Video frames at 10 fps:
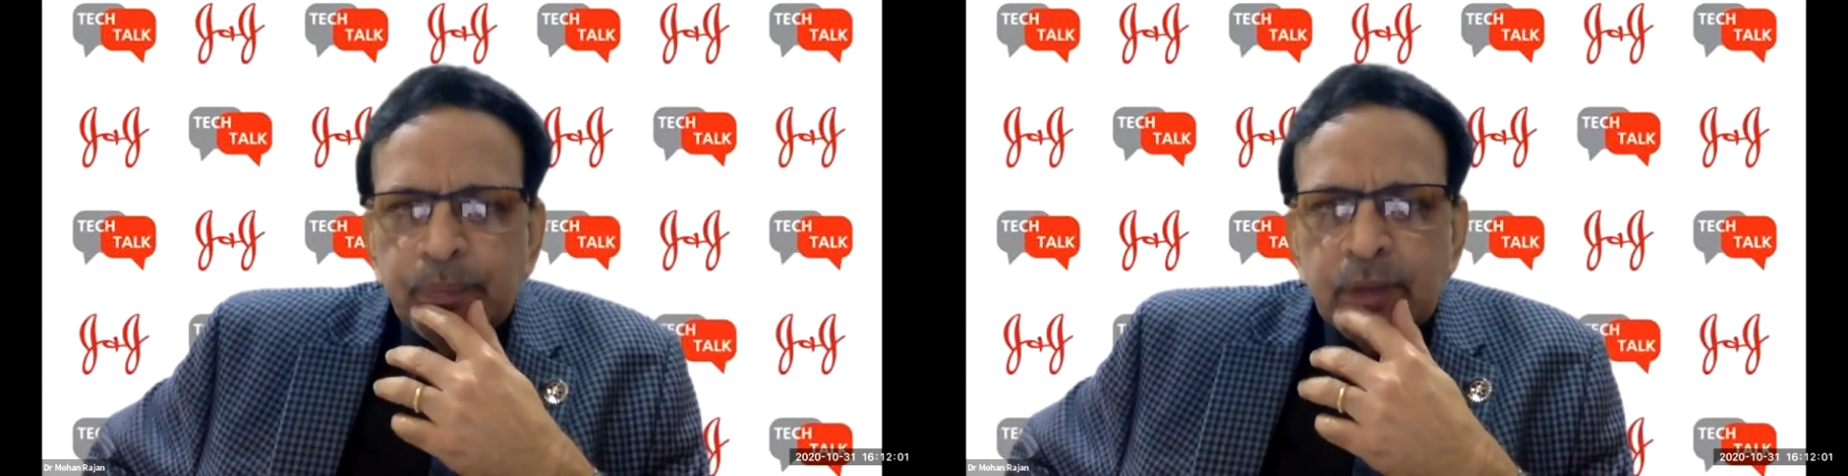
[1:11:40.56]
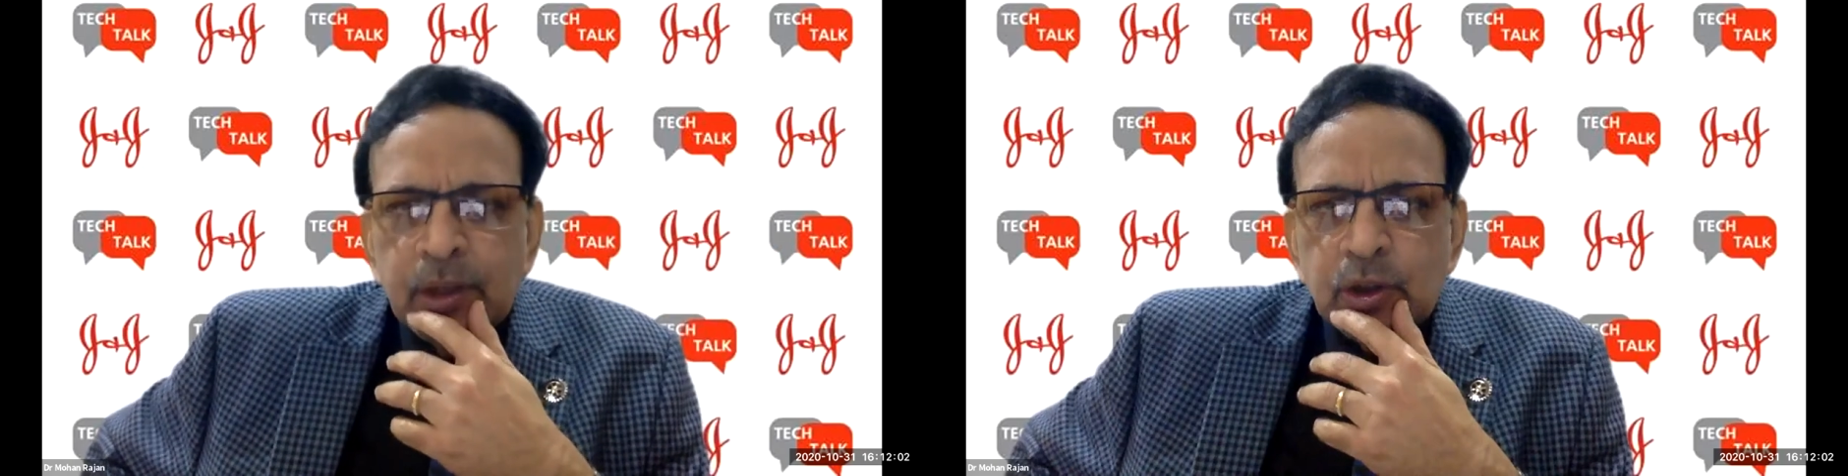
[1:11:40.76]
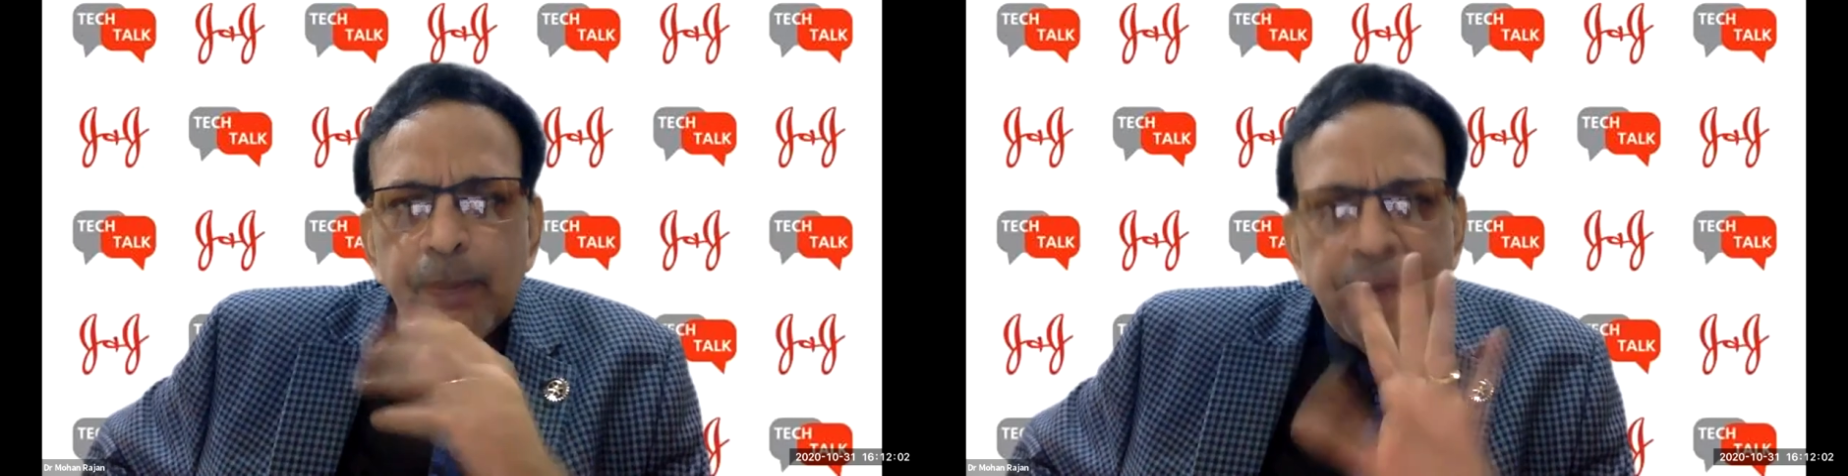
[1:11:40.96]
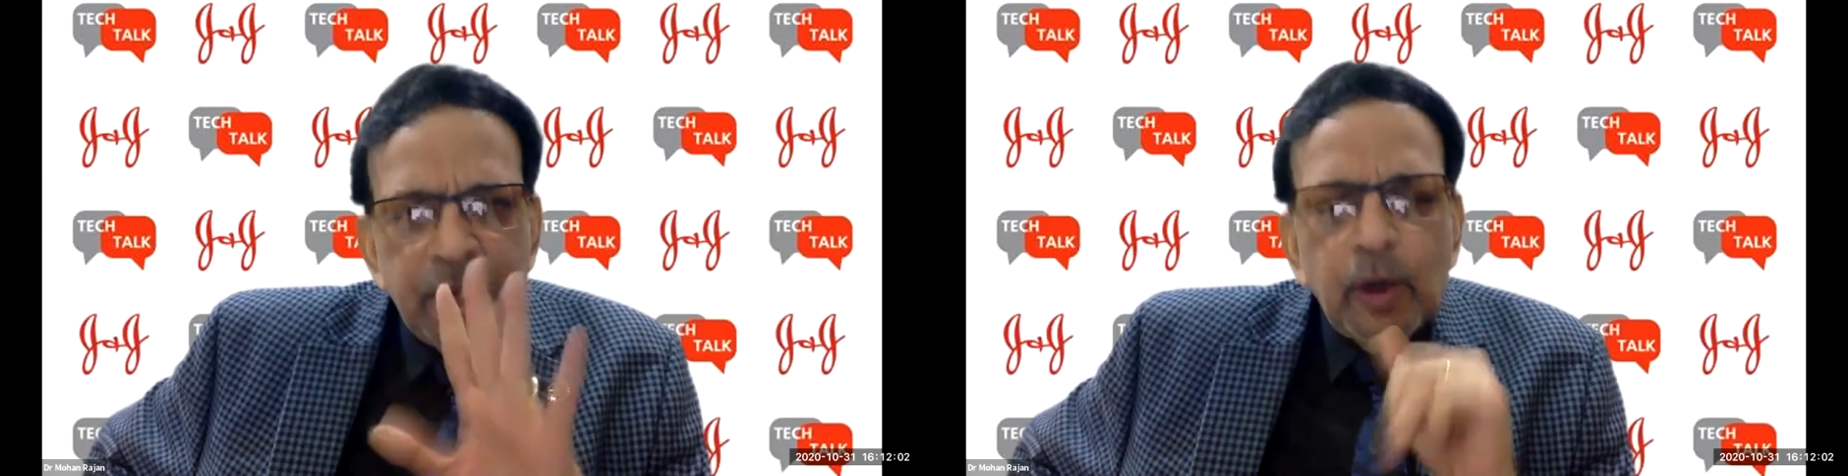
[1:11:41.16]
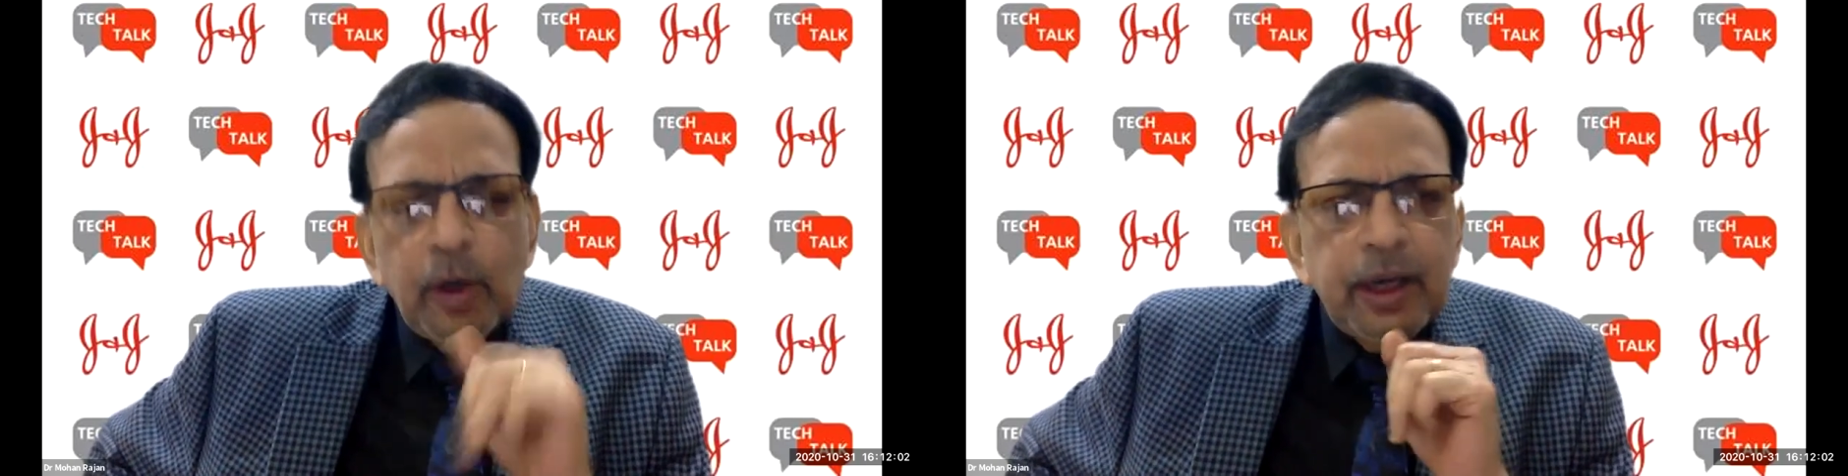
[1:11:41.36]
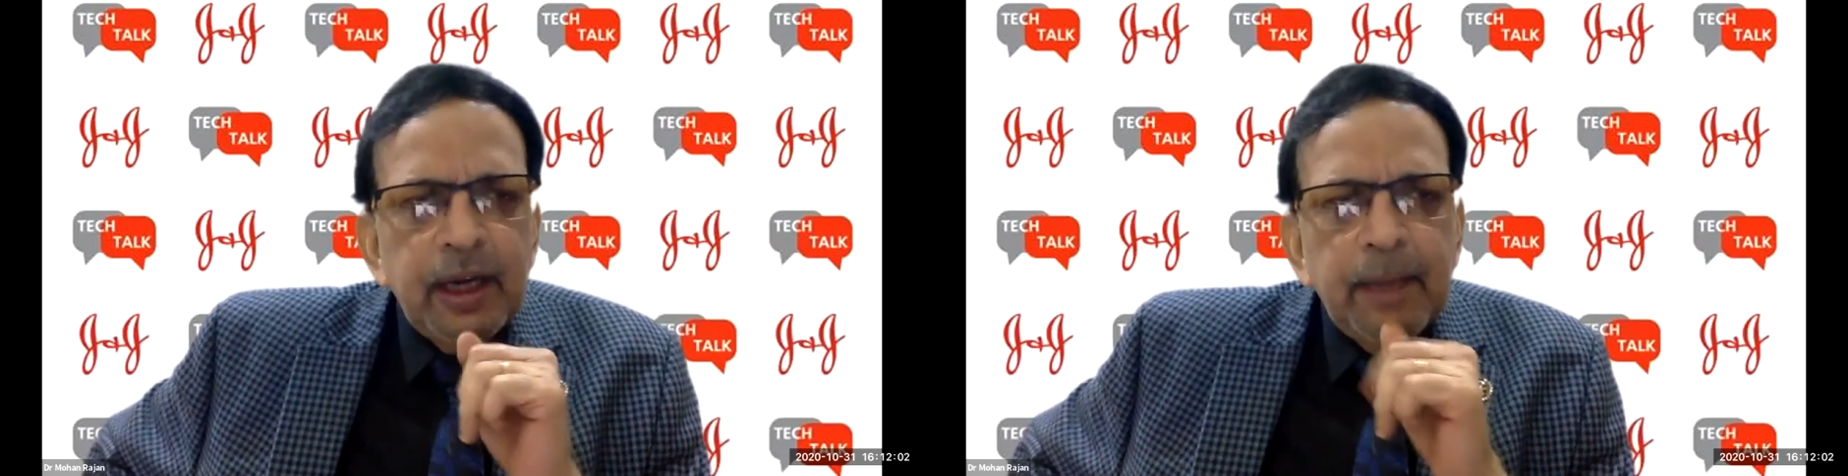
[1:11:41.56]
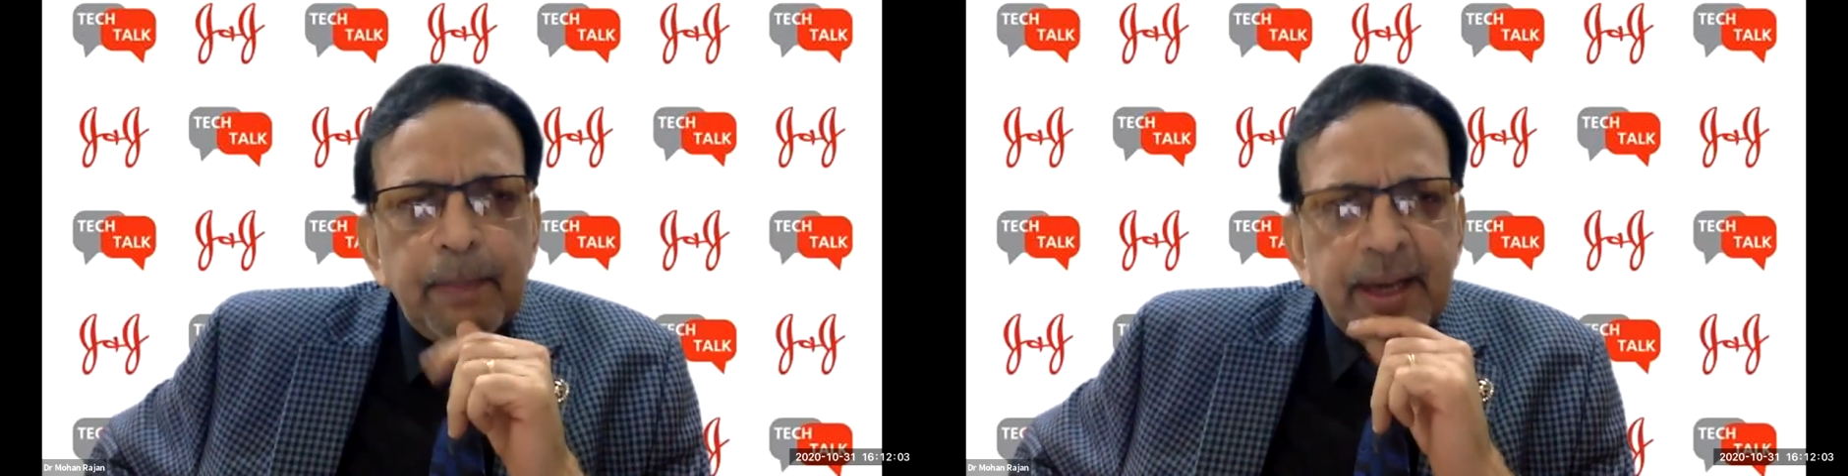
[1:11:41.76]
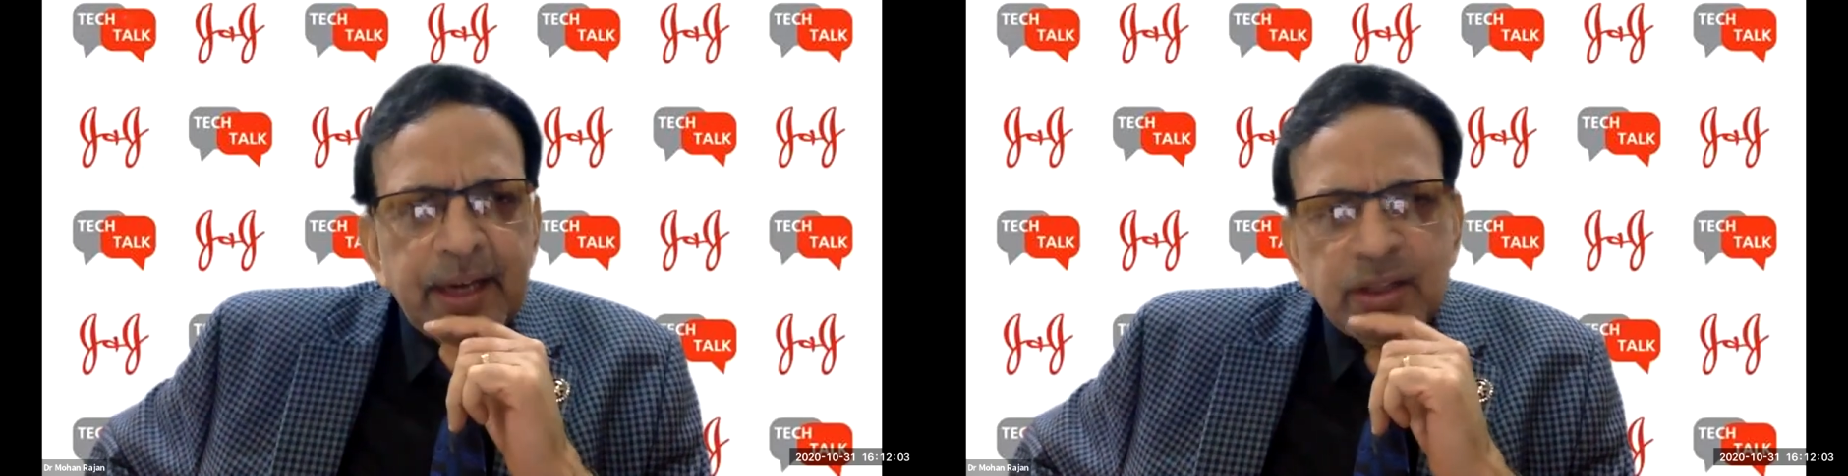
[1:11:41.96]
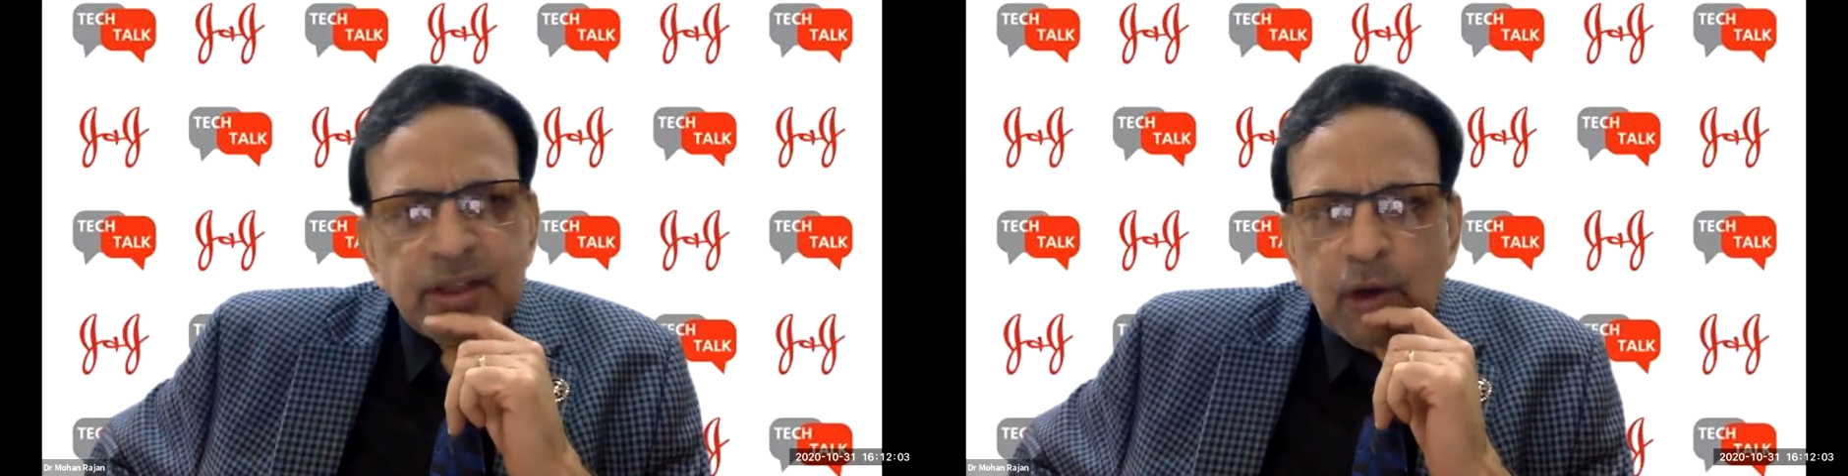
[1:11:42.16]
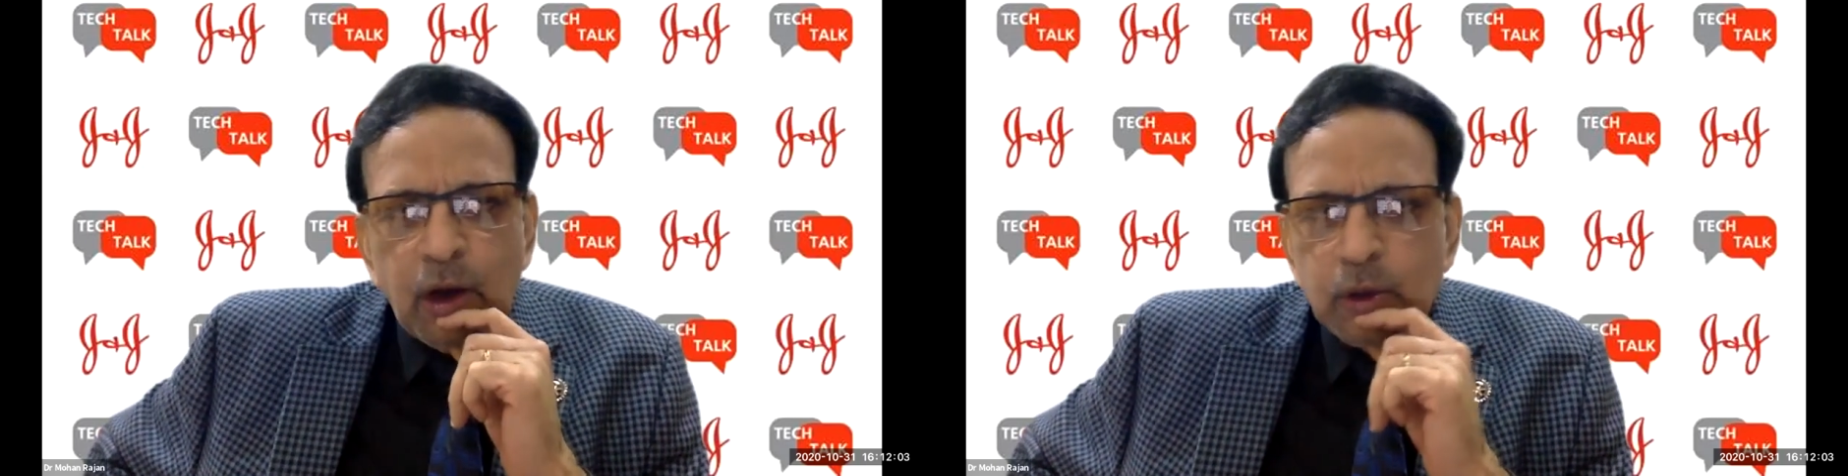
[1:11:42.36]
So medical legal implications
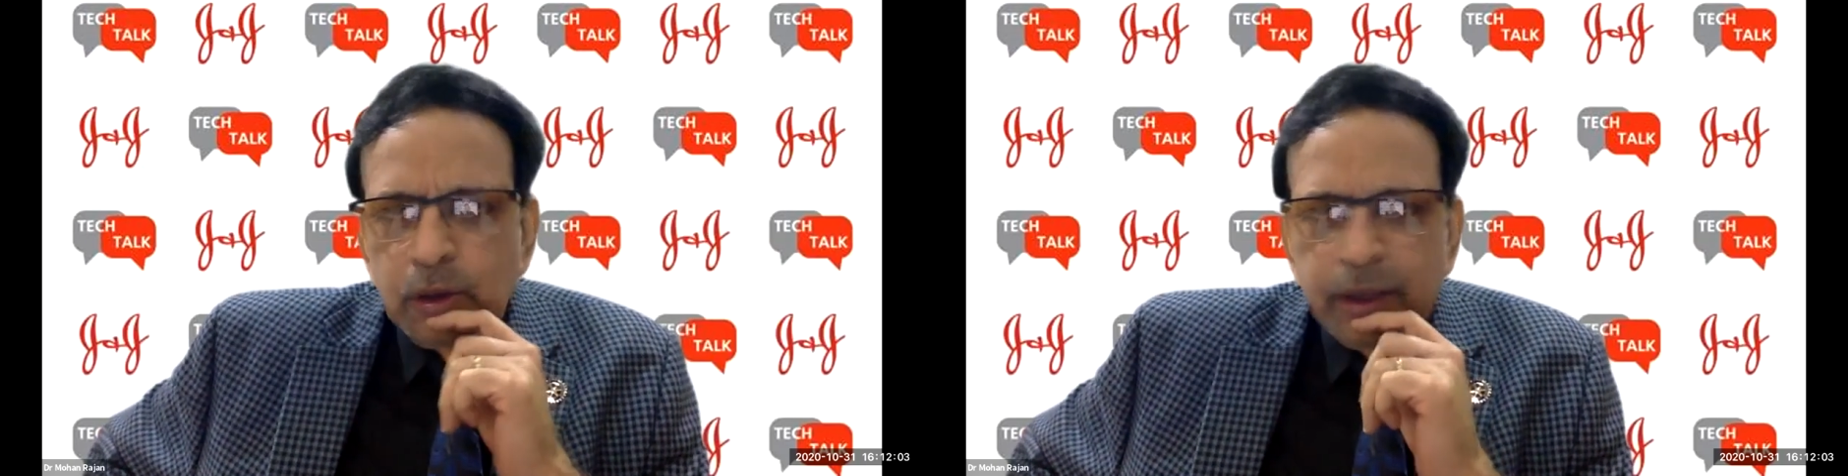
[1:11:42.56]
are also there.